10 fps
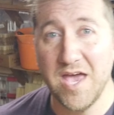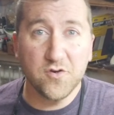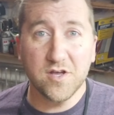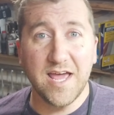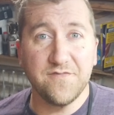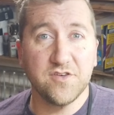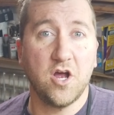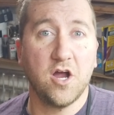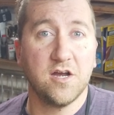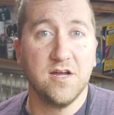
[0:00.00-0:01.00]
If you're going to have the
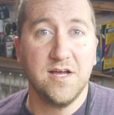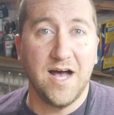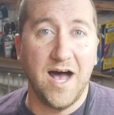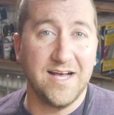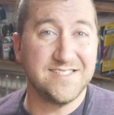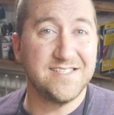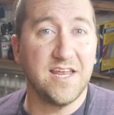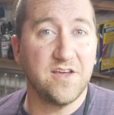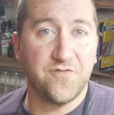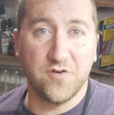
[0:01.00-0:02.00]
car
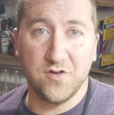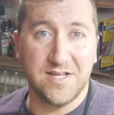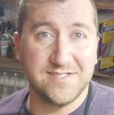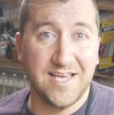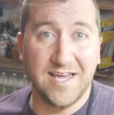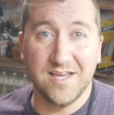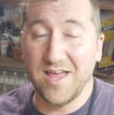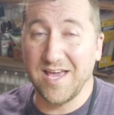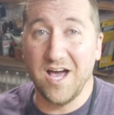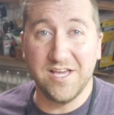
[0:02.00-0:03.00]
sitting for, let's say,
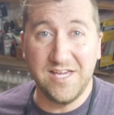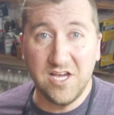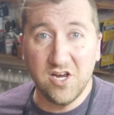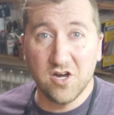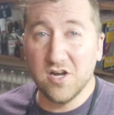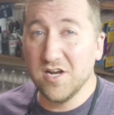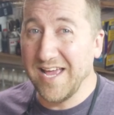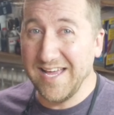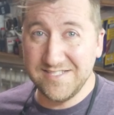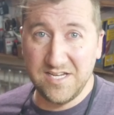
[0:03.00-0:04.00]
like a
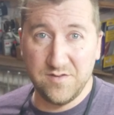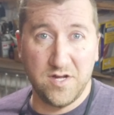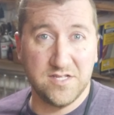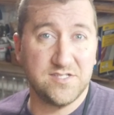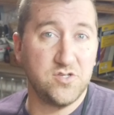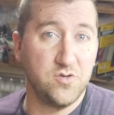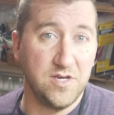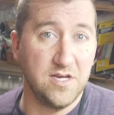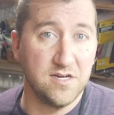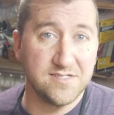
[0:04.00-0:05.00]
year, 18 months, 2
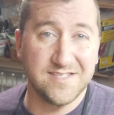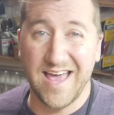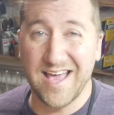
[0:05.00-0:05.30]
years,